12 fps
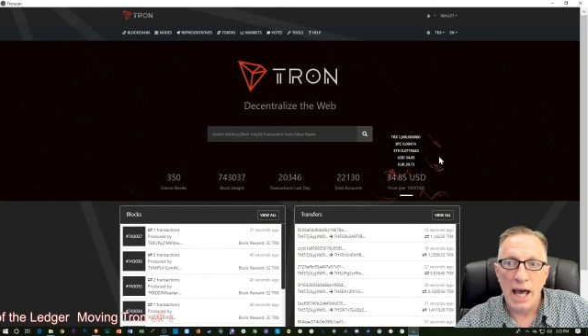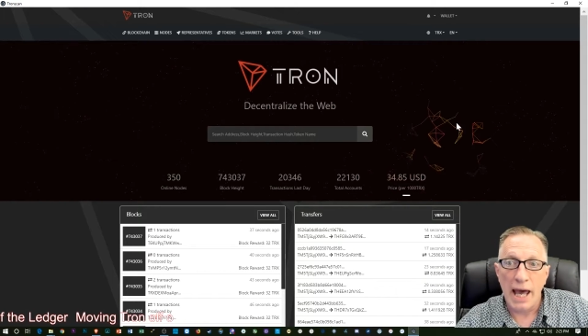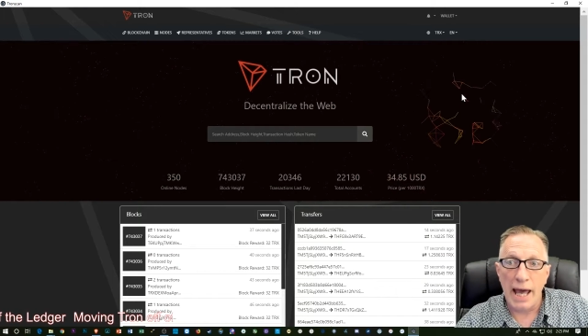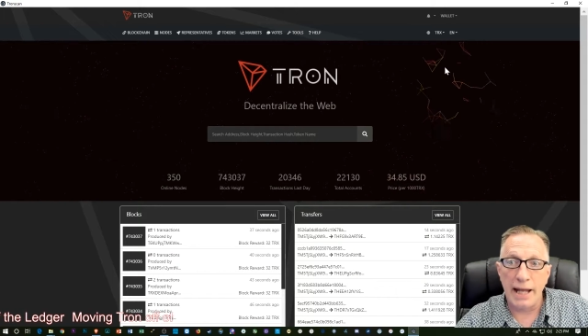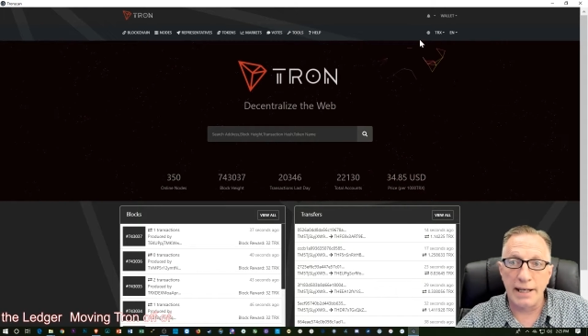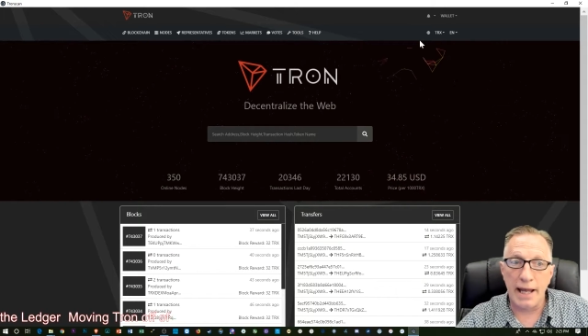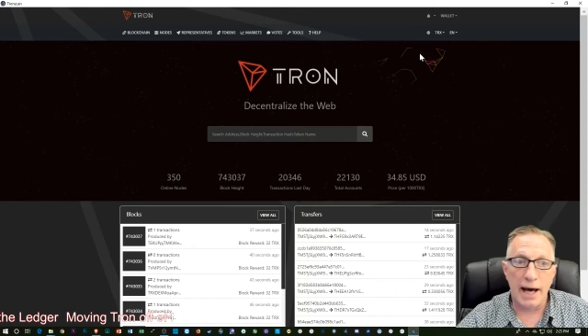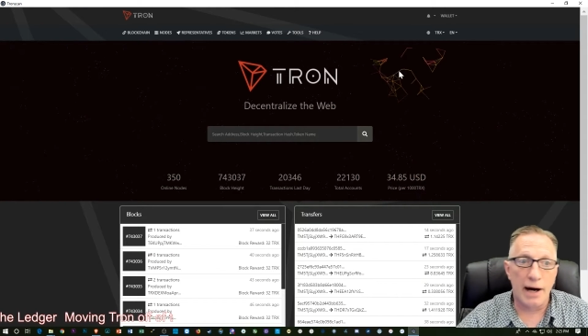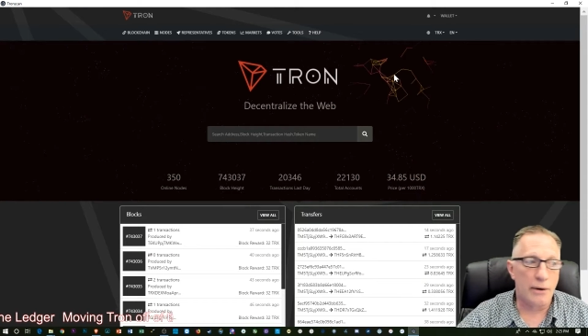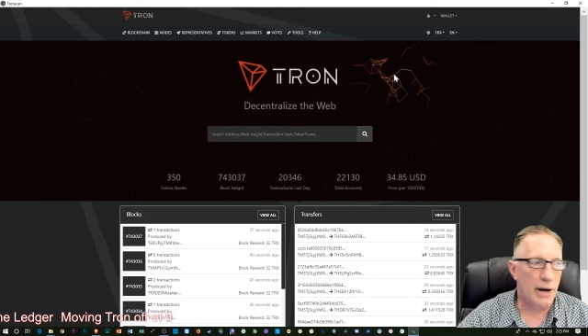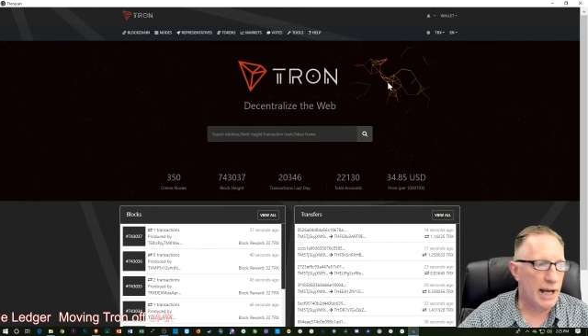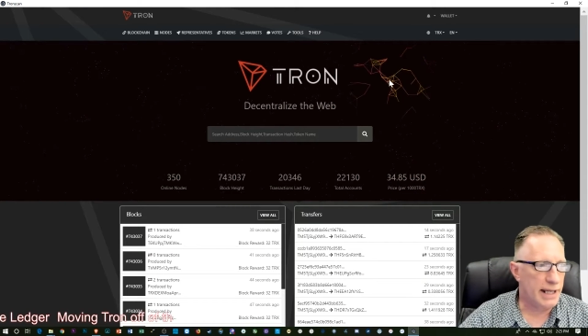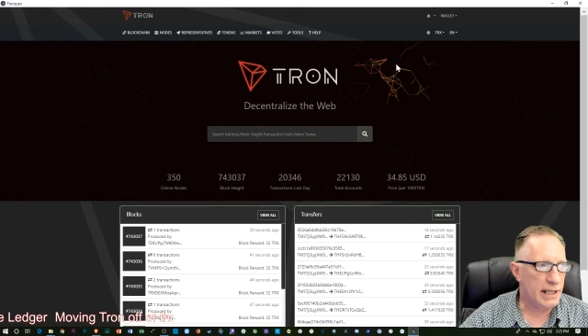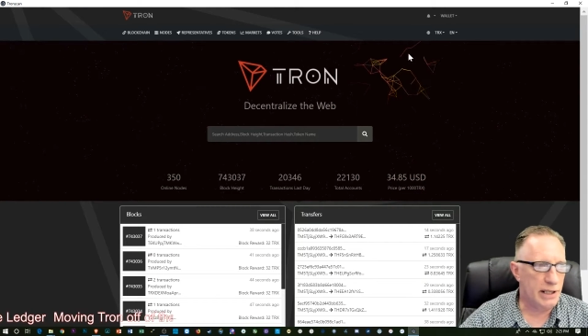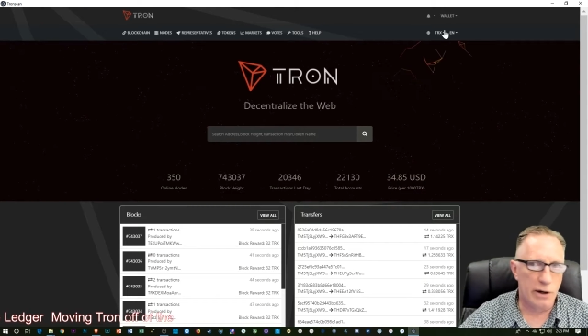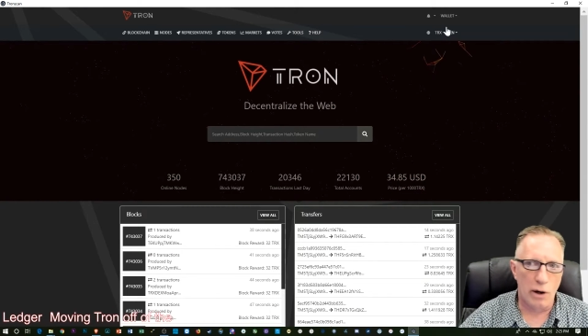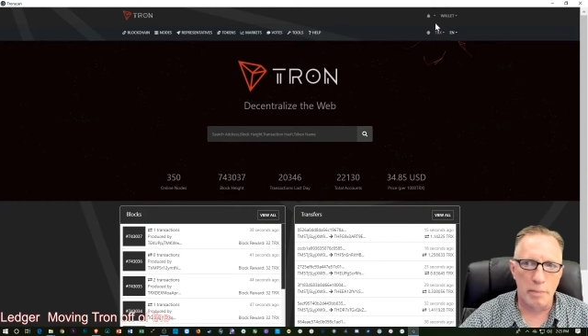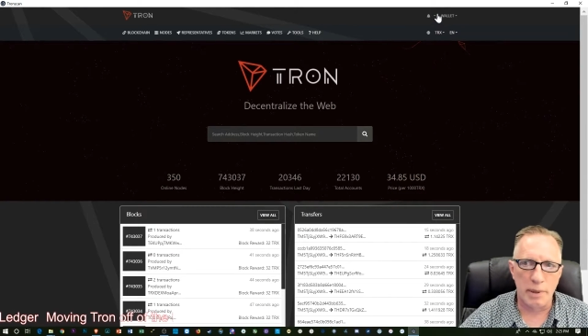And now I can
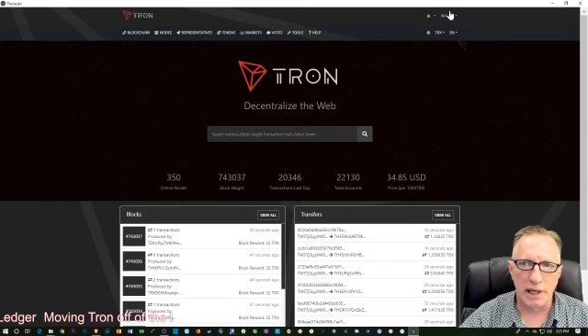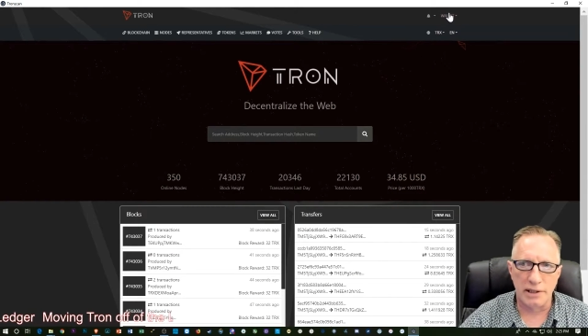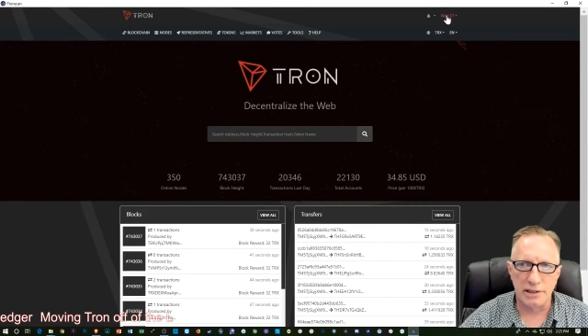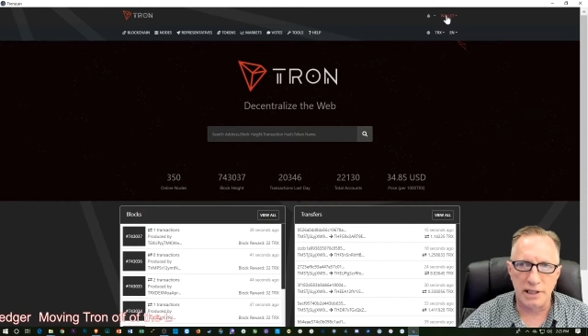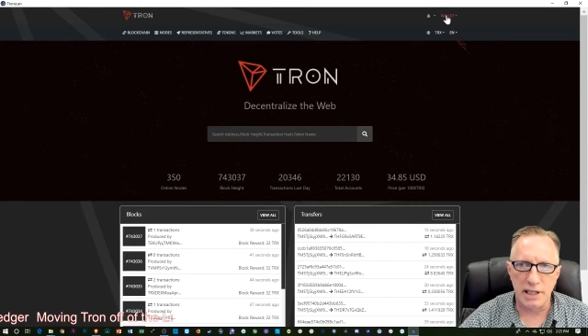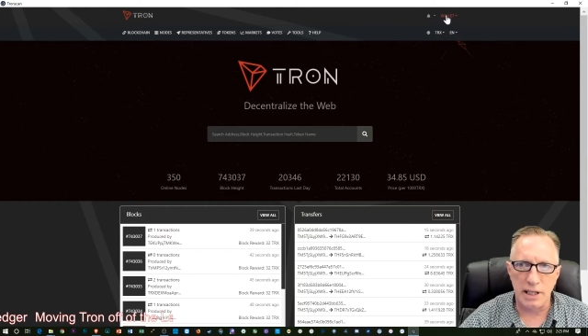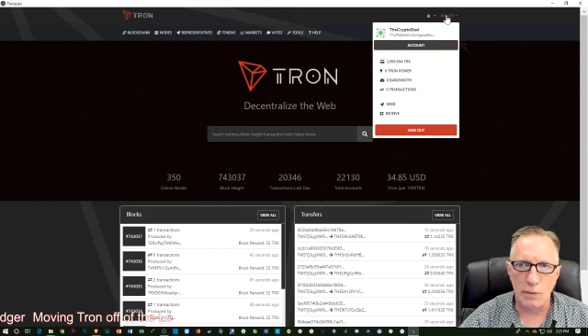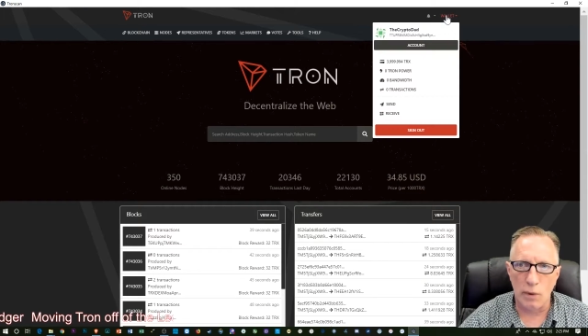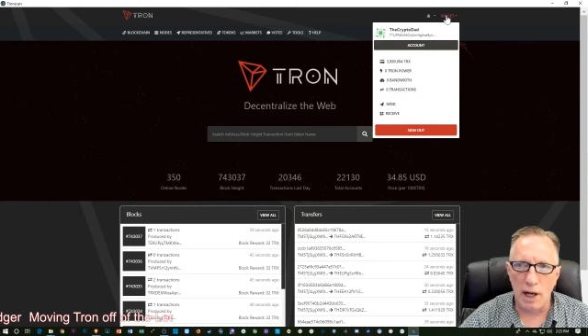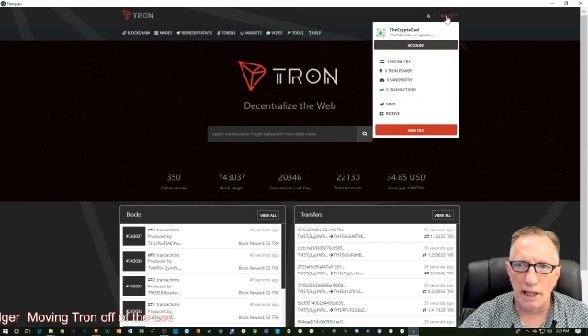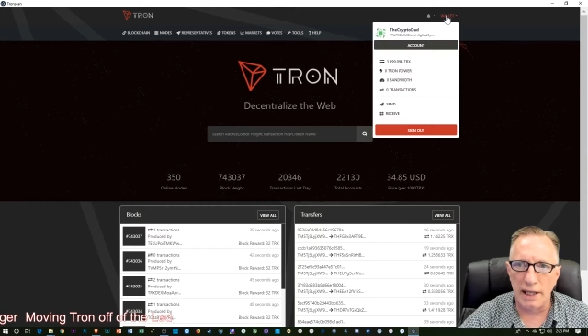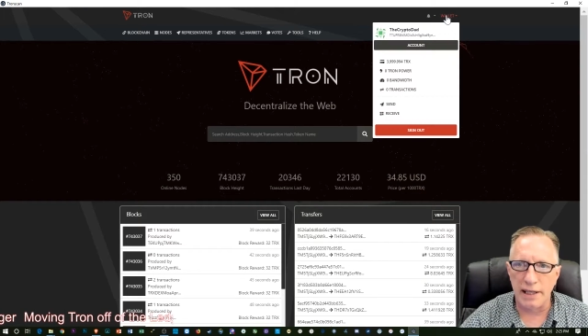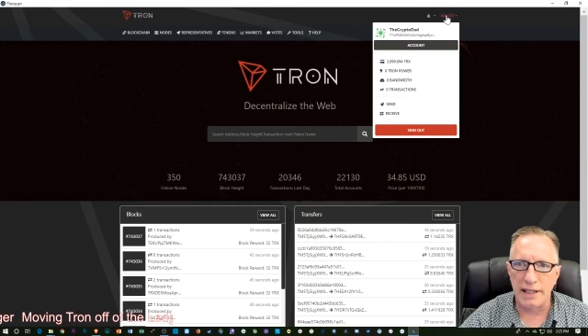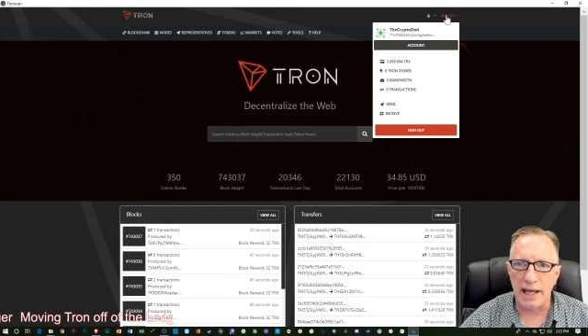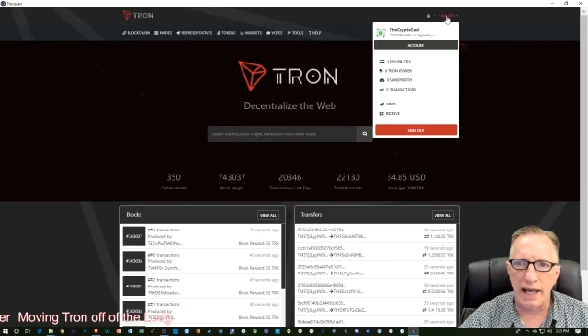go up here to the wallet